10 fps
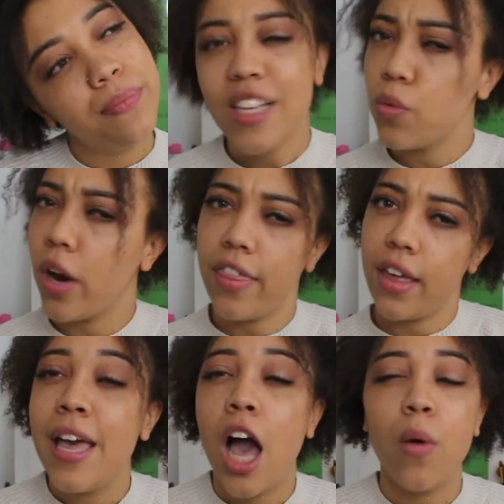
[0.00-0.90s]
That's what I
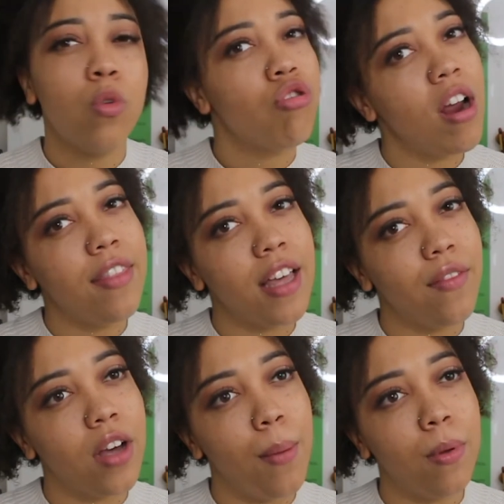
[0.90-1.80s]
think. Yeah, I will try and think of
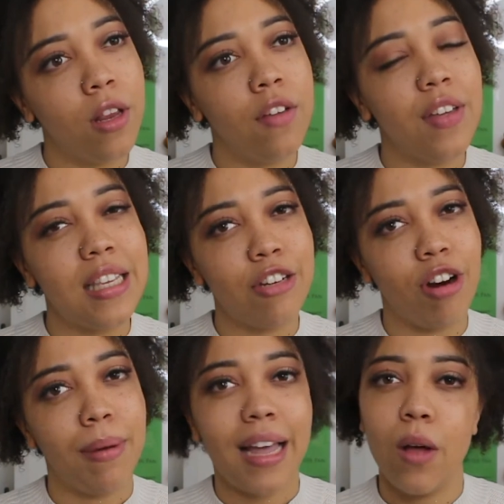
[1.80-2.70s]
a couple of
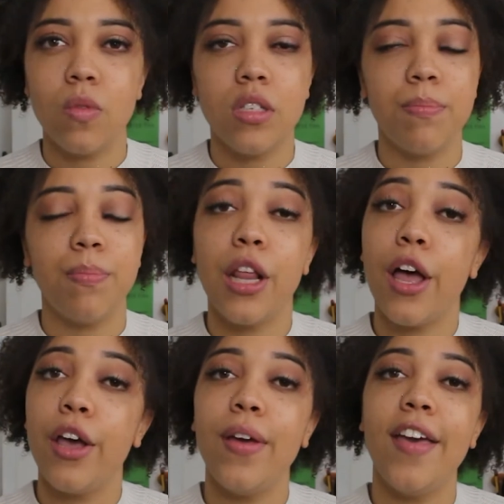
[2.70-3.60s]
Instagram accounts
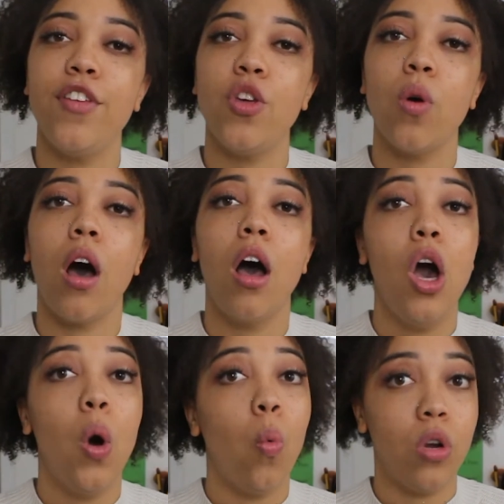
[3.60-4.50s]
below if you are
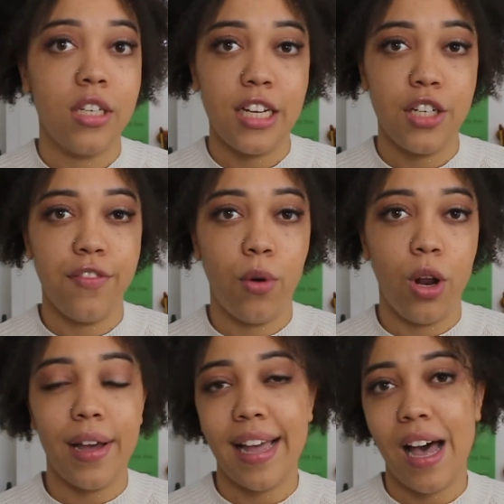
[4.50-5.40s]
wanting to follow
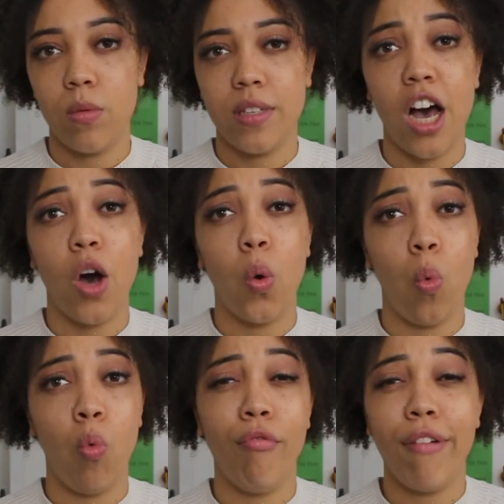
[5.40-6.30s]
accounts that are
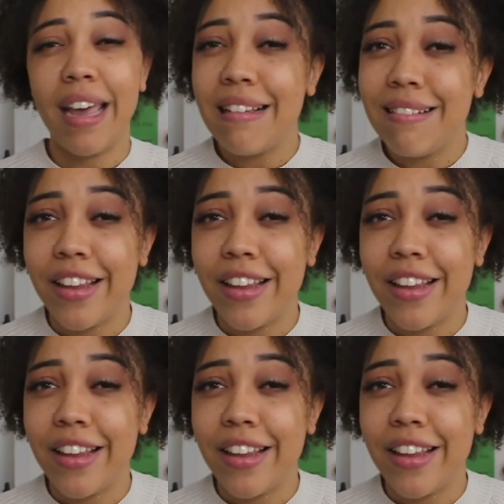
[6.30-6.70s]
all real,